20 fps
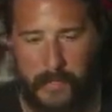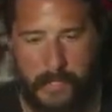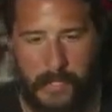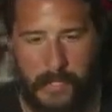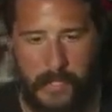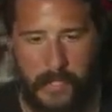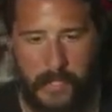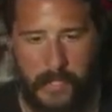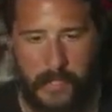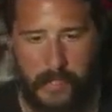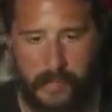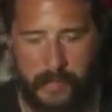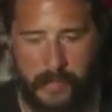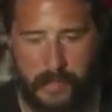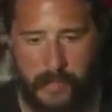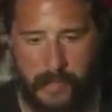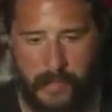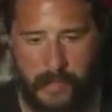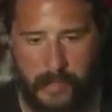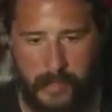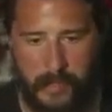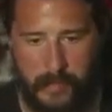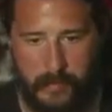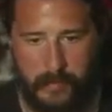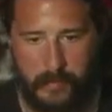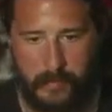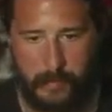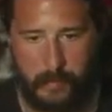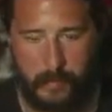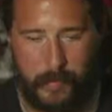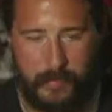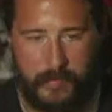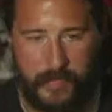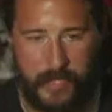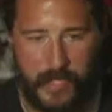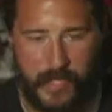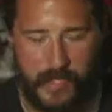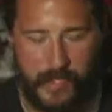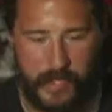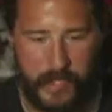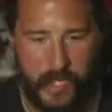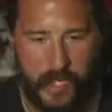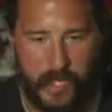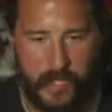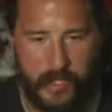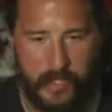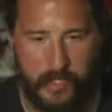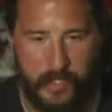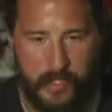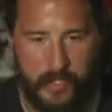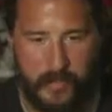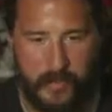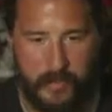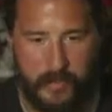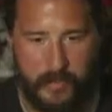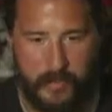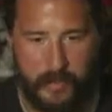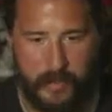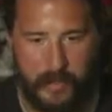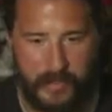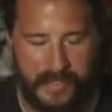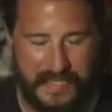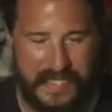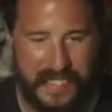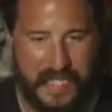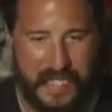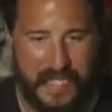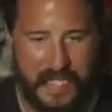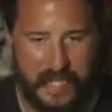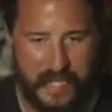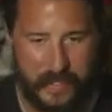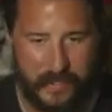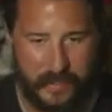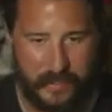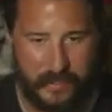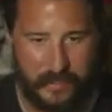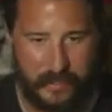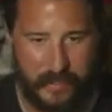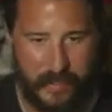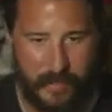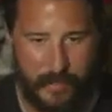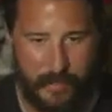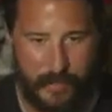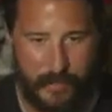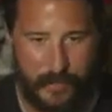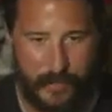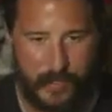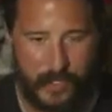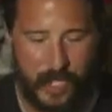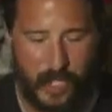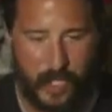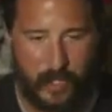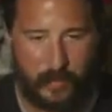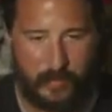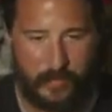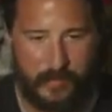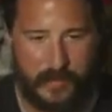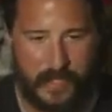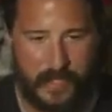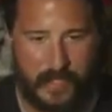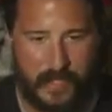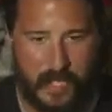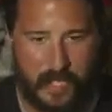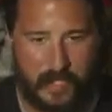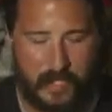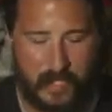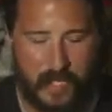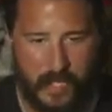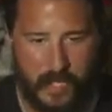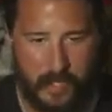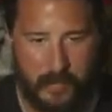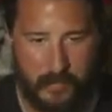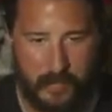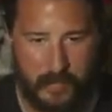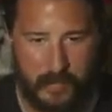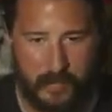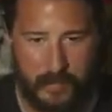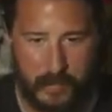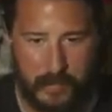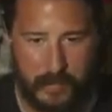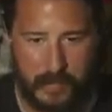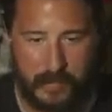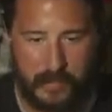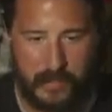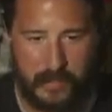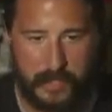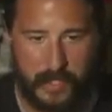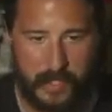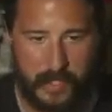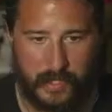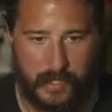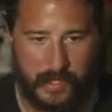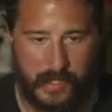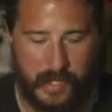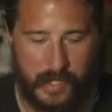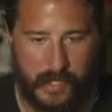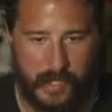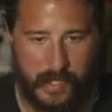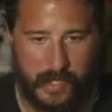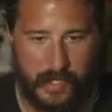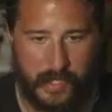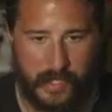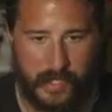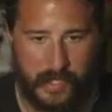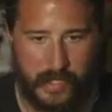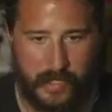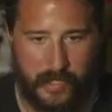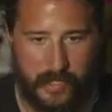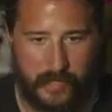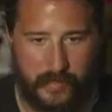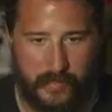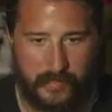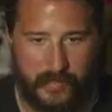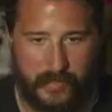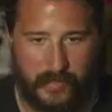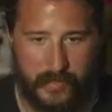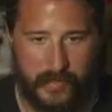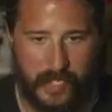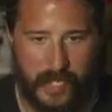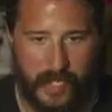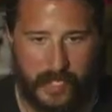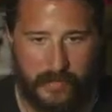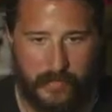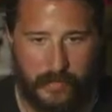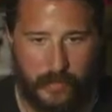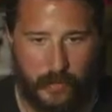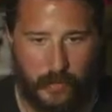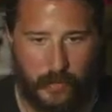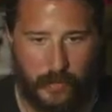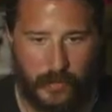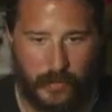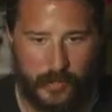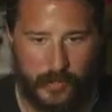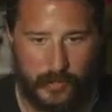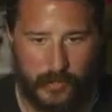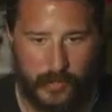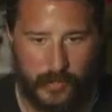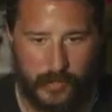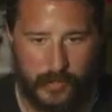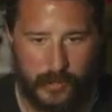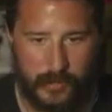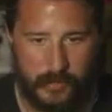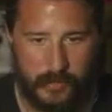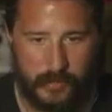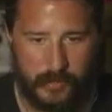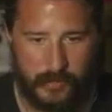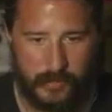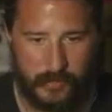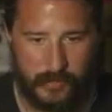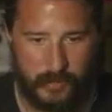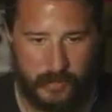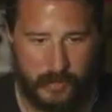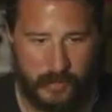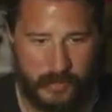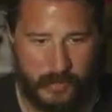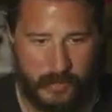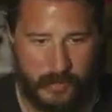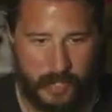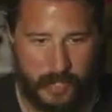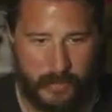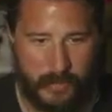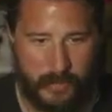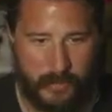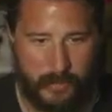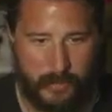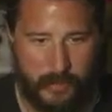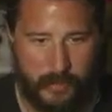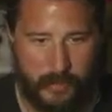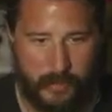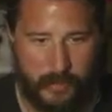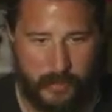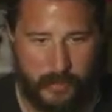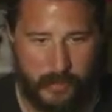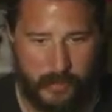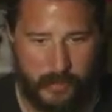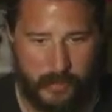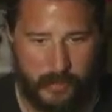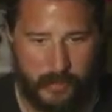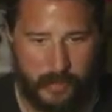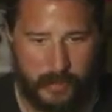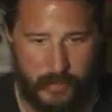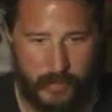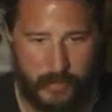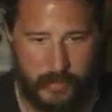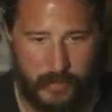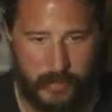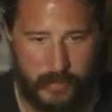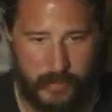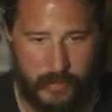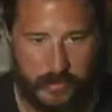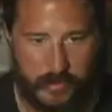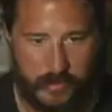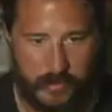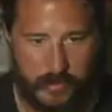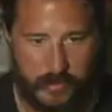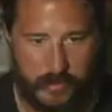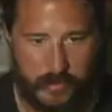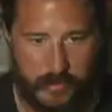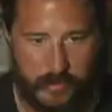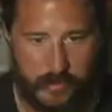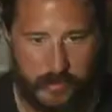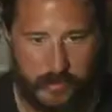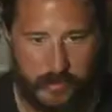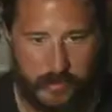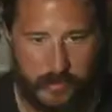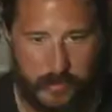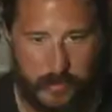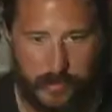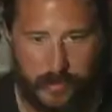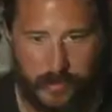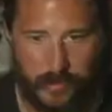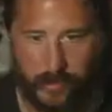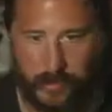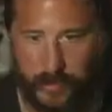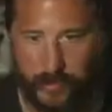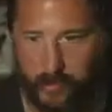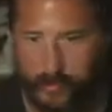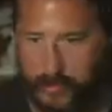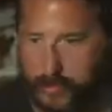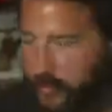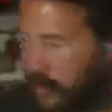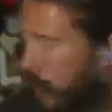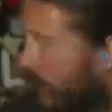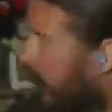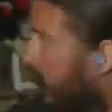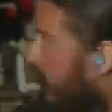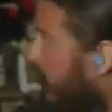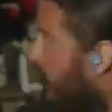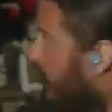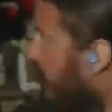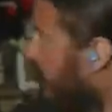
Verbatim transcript: And uh, website, Sean D photography.com. Uh, it's still kind of an oldish version. Came up with it about three years ago, or rebuilt it about three years ago.